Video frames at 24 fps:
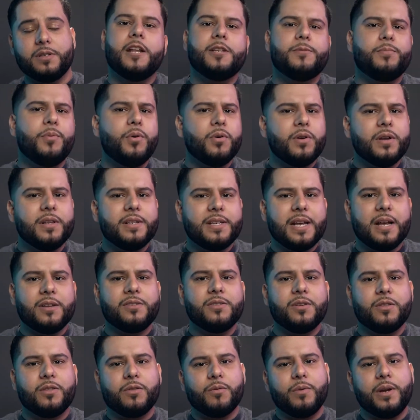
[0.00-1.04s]
it's broken down
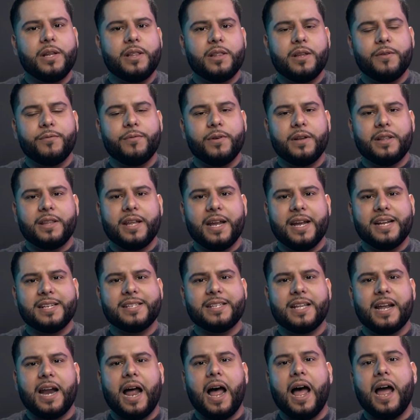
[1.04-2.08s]
to 3 different things
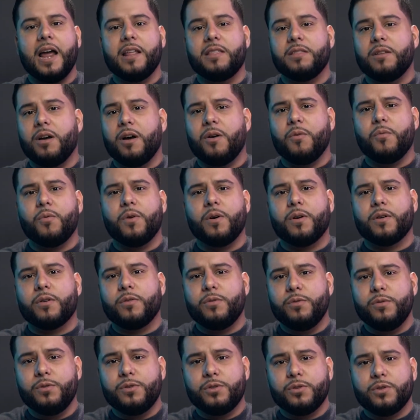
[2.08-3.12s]
that I thought were
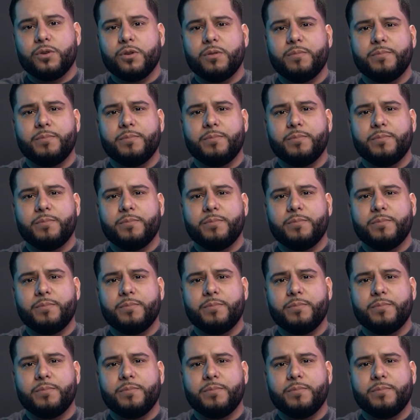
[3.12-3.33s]
crucial,